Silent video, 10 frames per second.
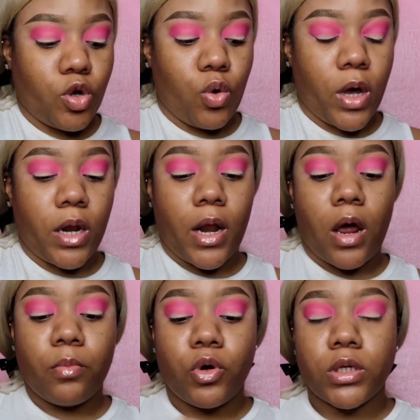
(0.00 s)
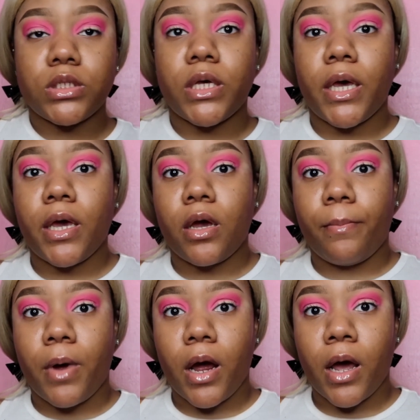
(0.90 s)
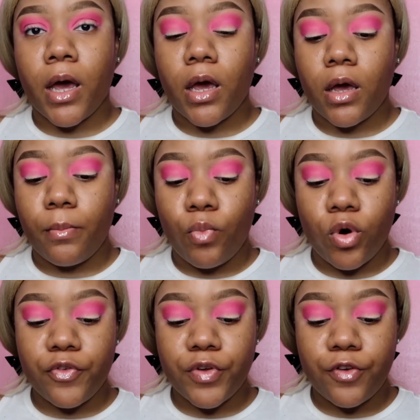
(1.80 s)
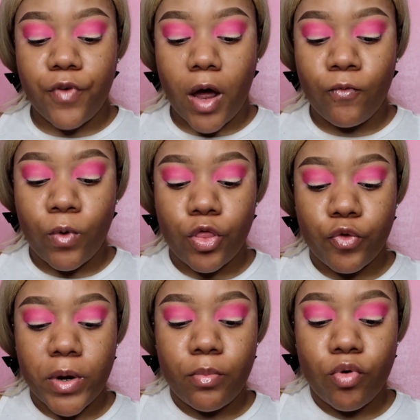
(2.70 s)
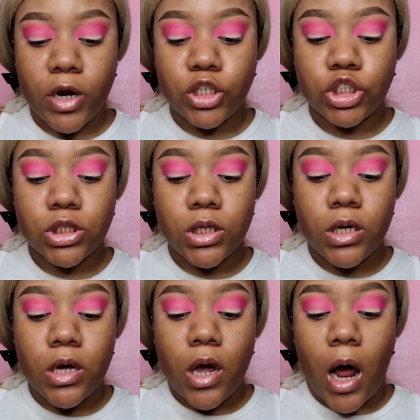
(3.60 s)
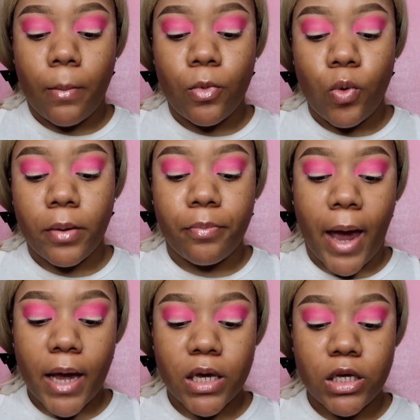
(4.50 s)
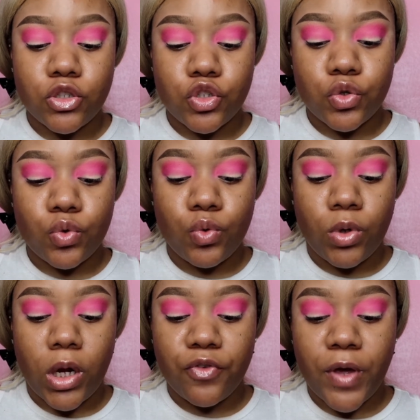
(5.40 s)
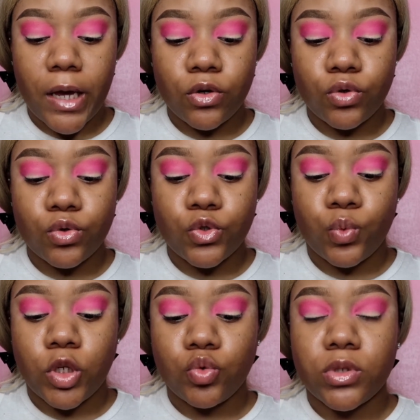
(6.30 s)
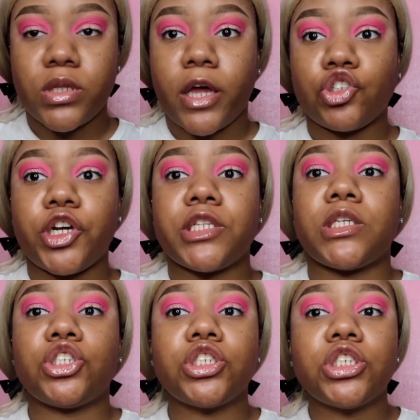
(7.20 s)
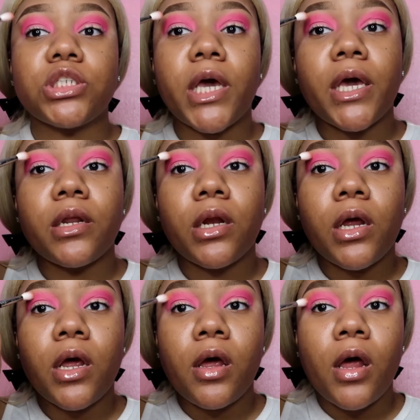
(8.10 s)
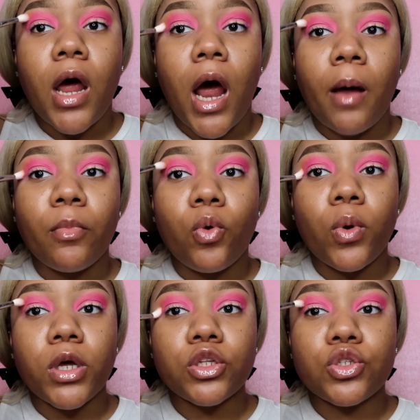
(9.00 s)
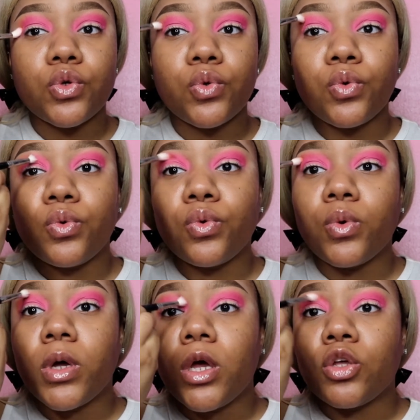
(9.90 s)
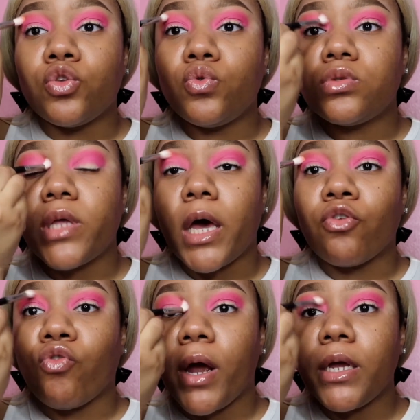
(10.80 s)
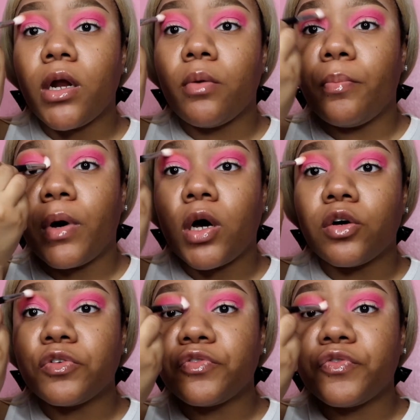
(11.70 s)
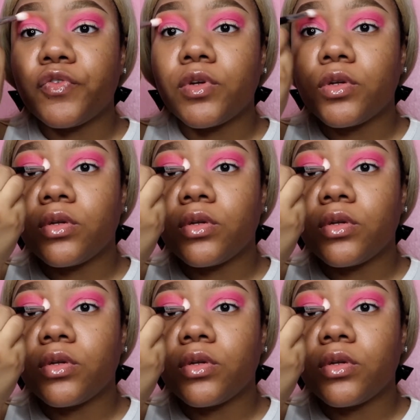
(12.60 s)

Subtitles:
Okay, now I'm going to take my Morphe 513 brush. I'm going back into Love Handles, which was that transition shade. I'm going to use that right above